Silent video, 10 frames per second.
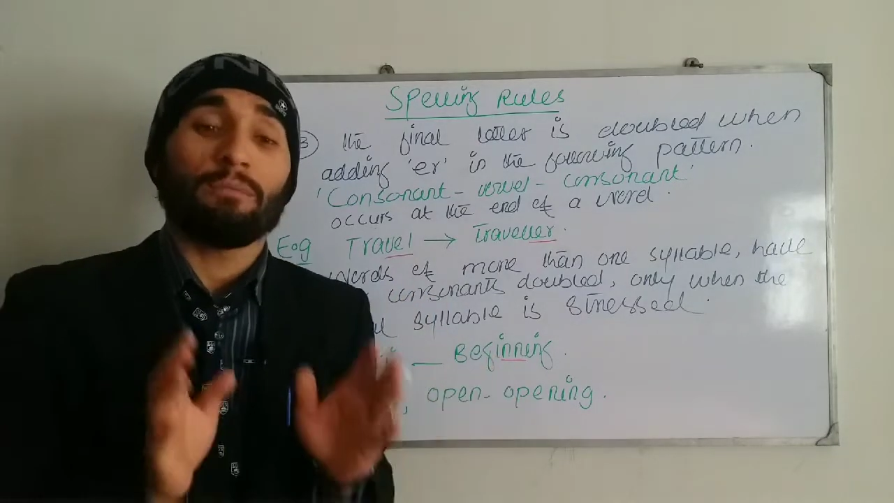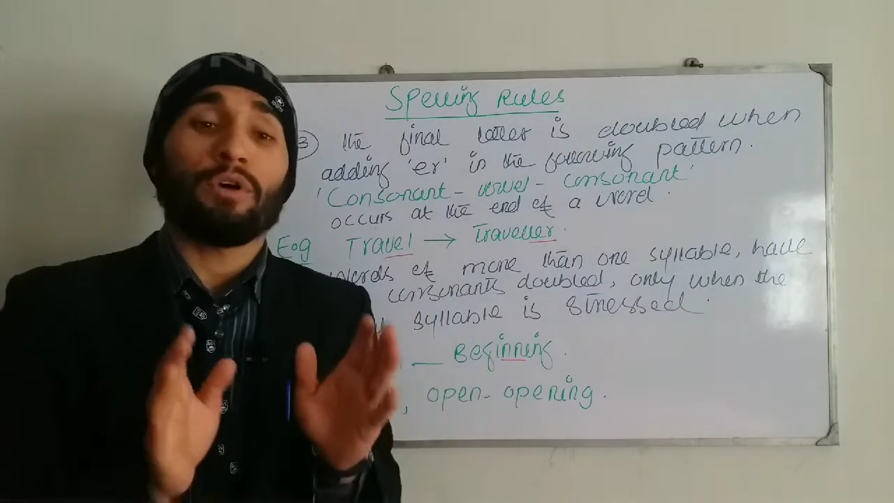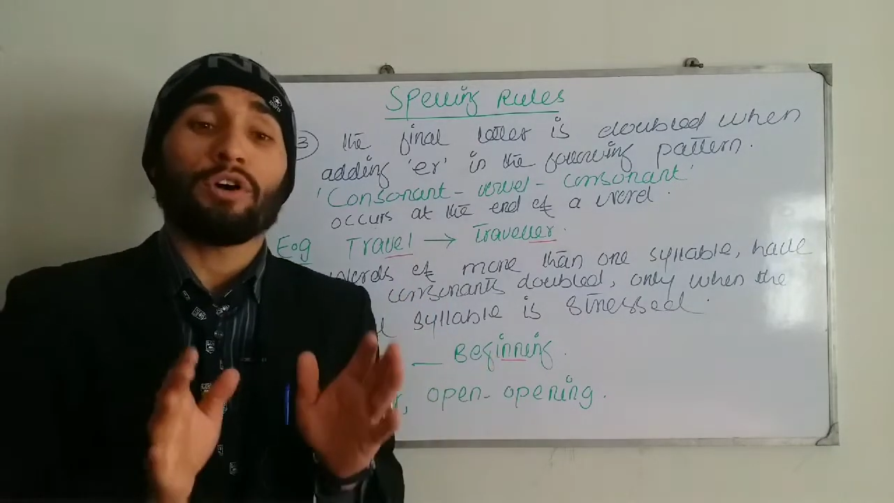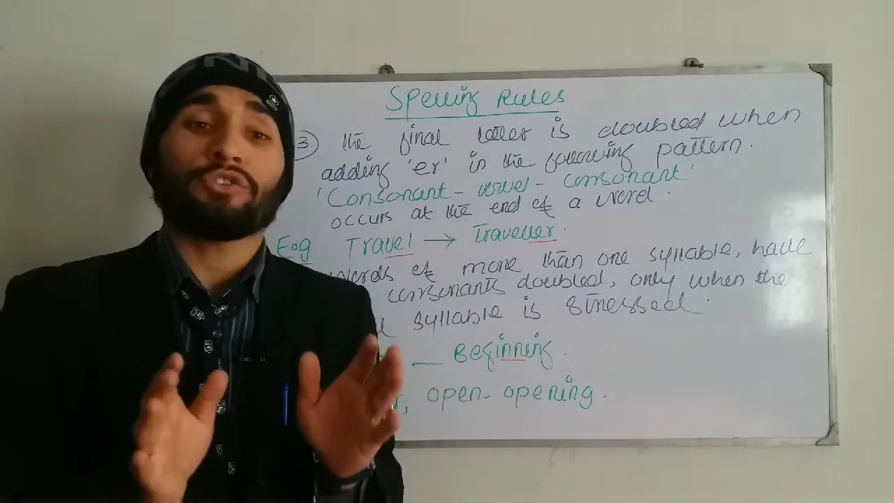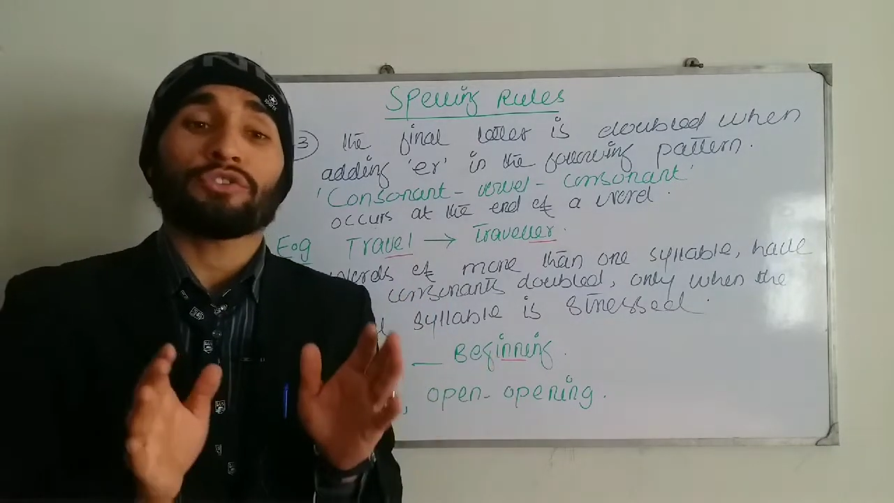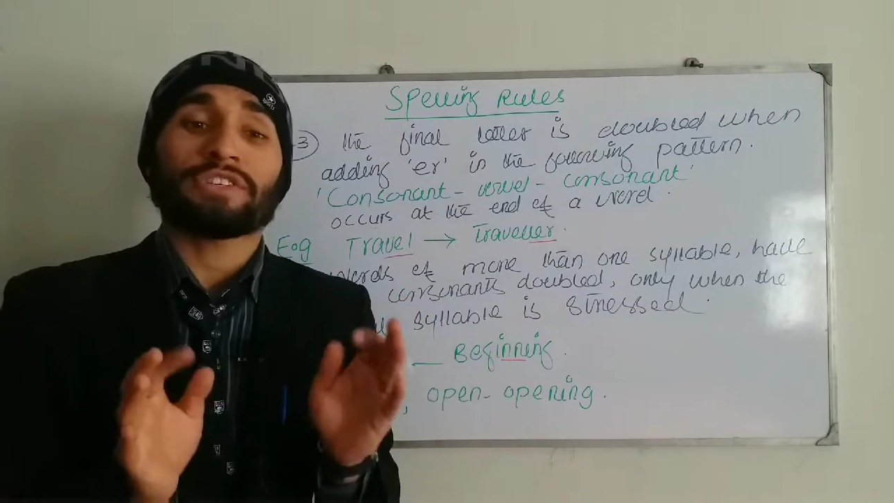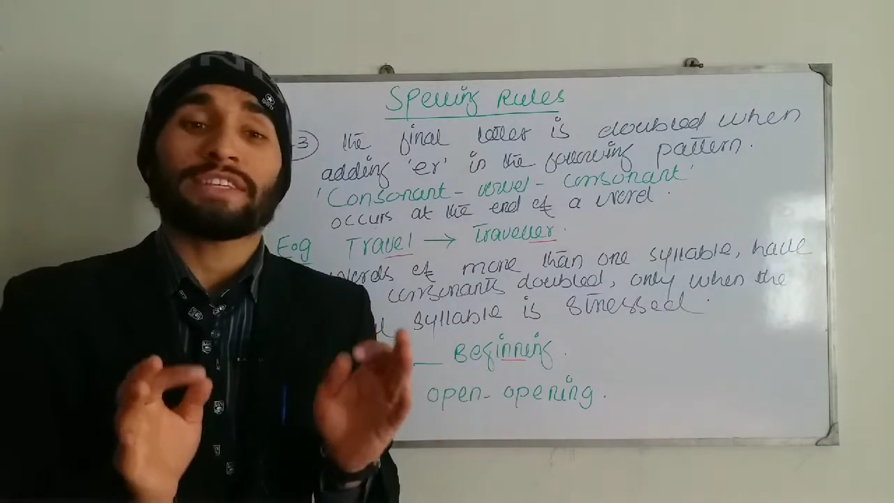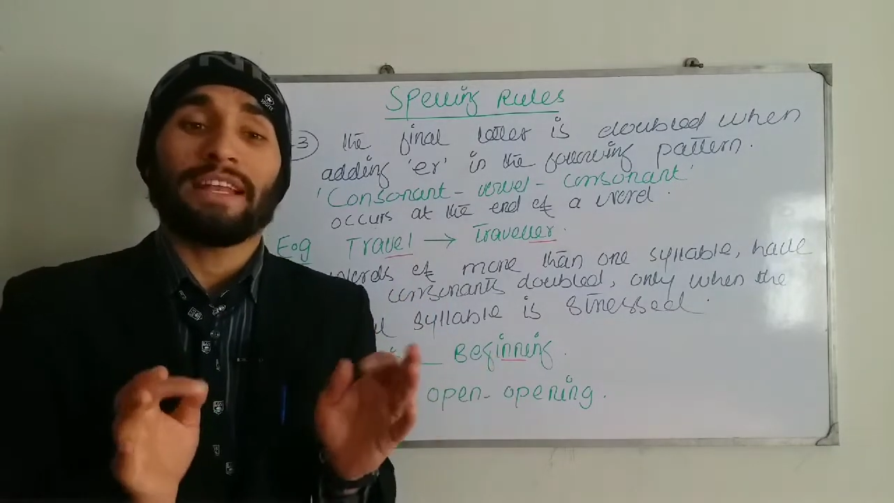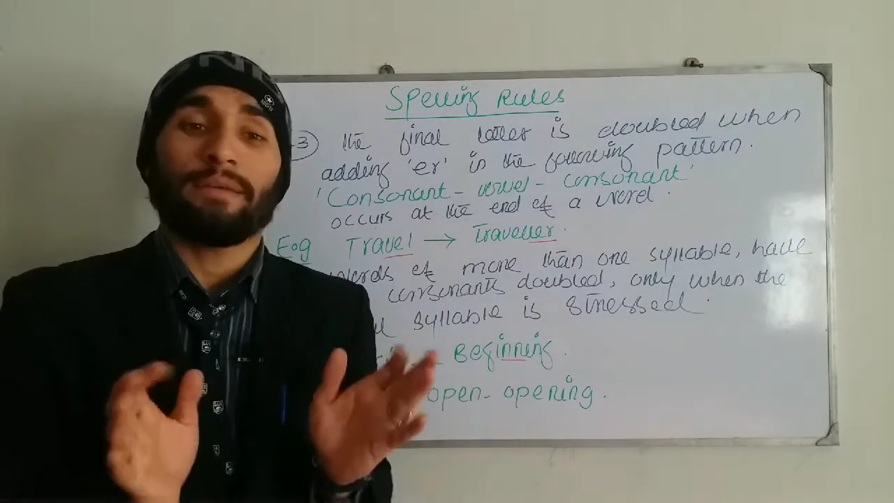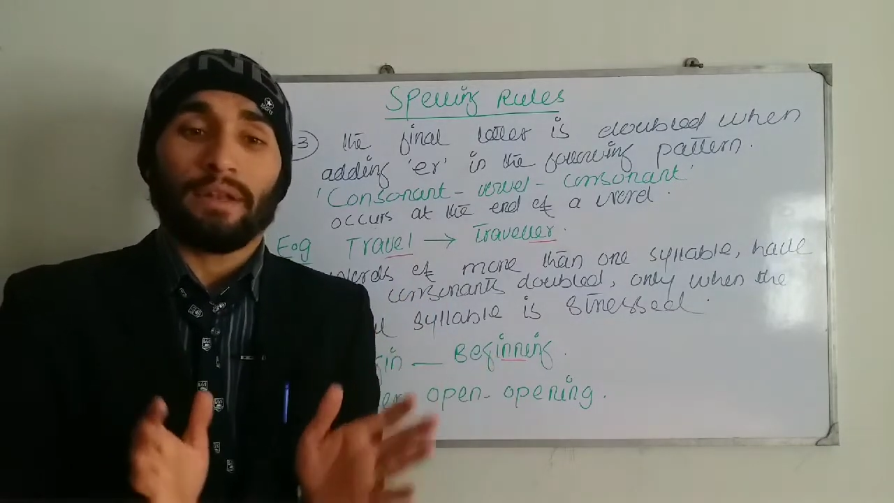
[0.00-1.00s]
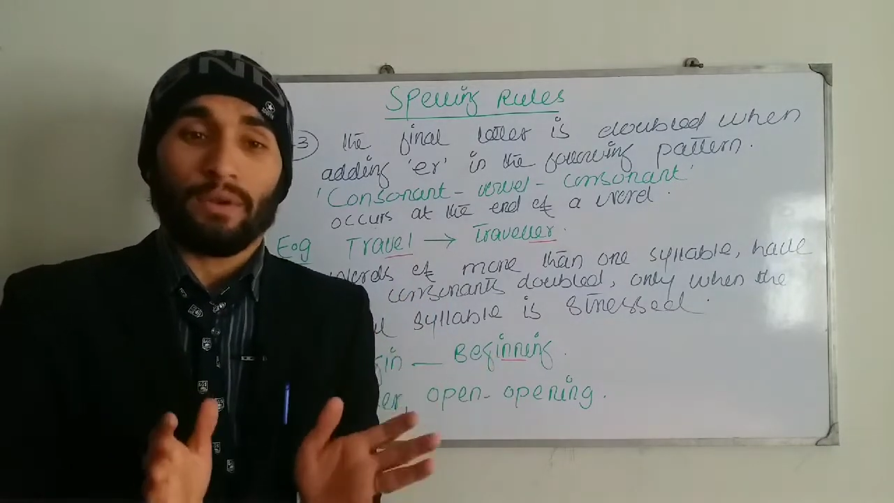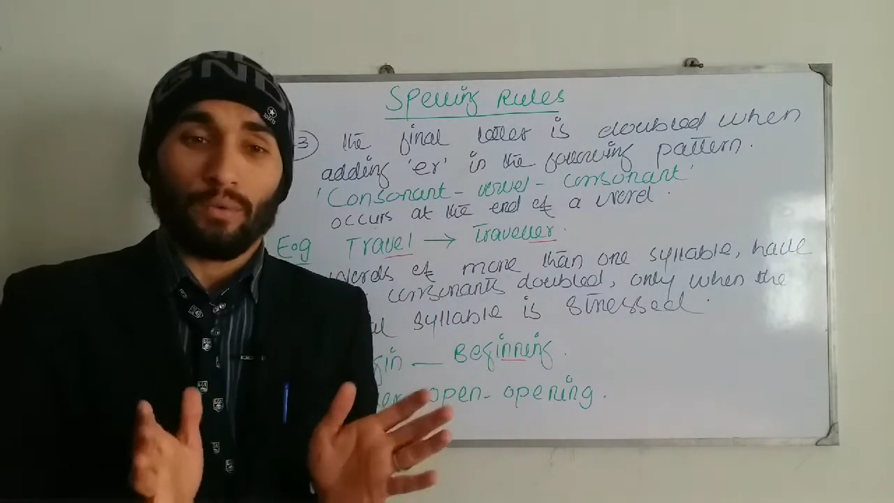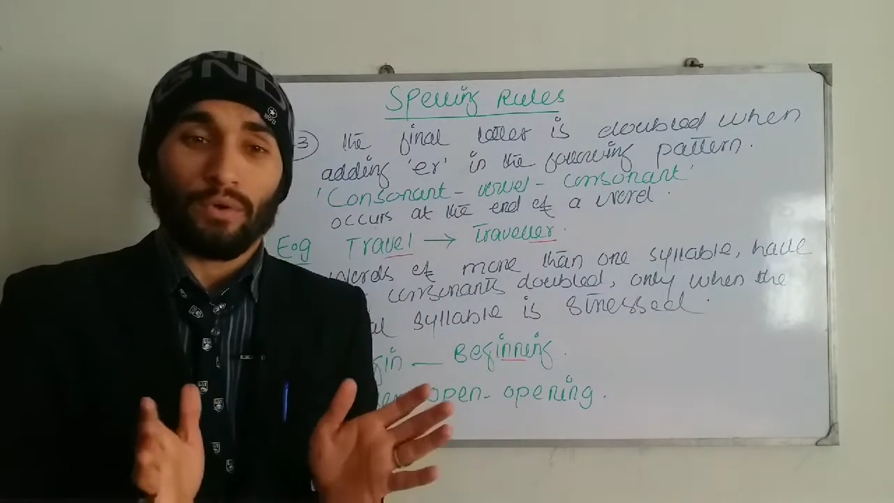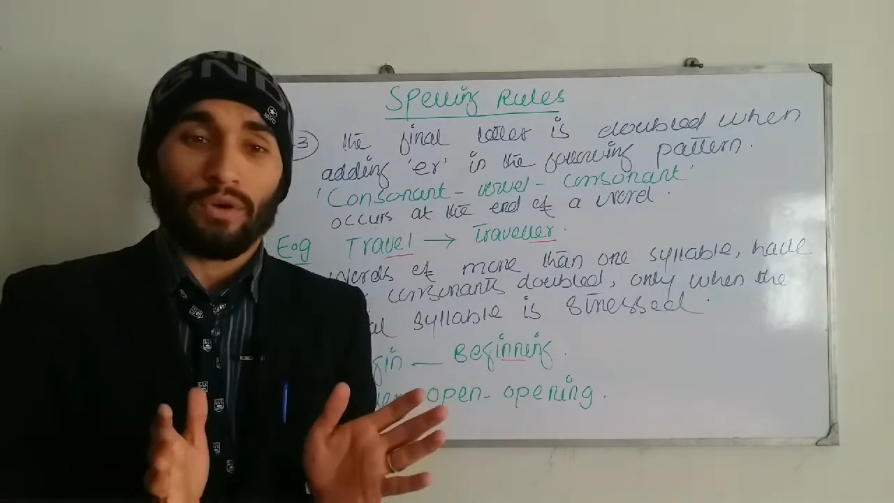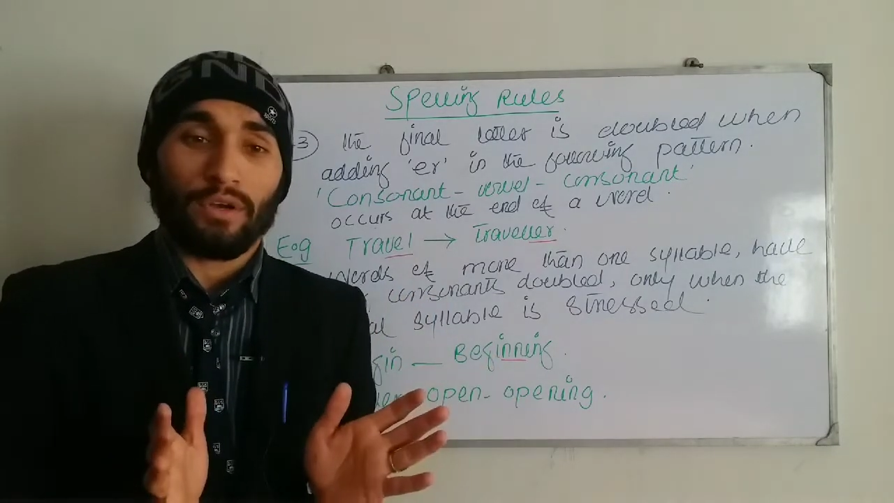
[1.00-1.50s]
monosyllable
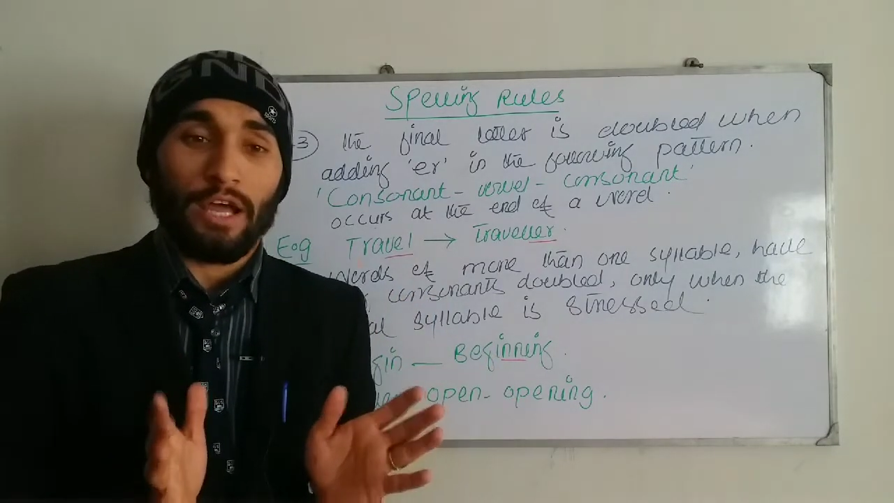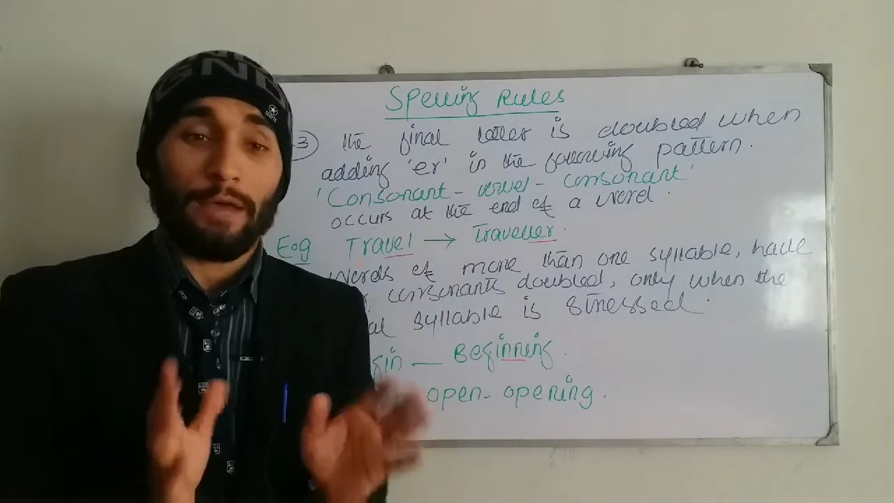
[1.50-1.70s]
word.